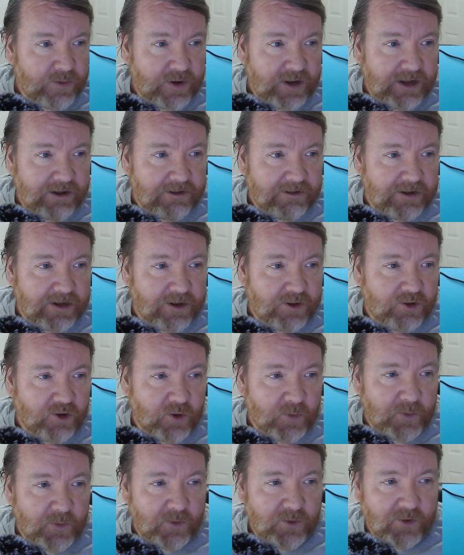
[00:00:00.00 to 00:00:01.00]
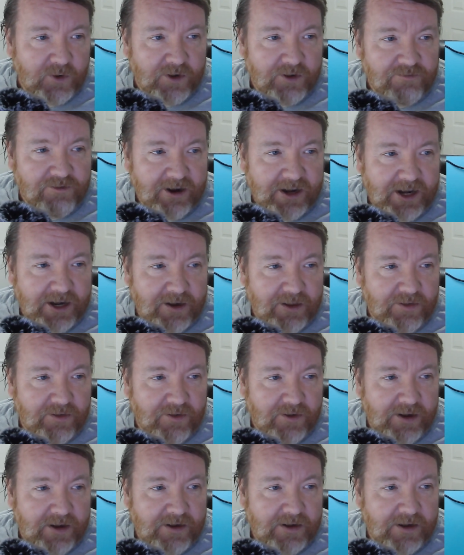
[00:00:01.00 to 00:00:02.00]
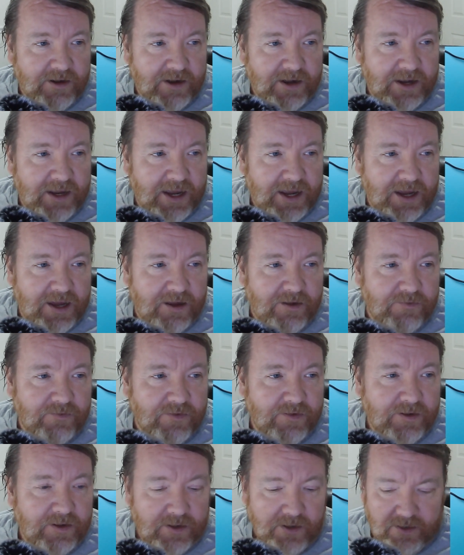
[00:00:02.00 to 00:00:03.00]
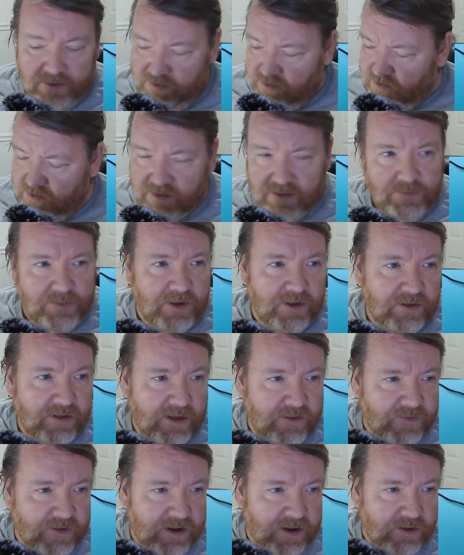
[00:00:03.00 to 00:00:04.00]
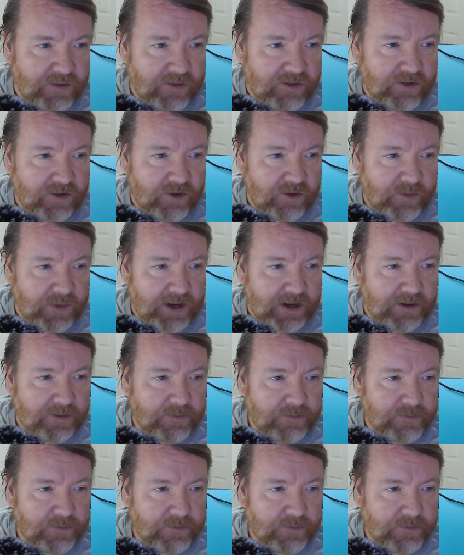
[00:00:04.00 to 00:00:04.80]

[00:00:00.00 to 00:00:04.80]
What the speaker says: here at the top on the right hand side, I have, let me see if I can zoom in.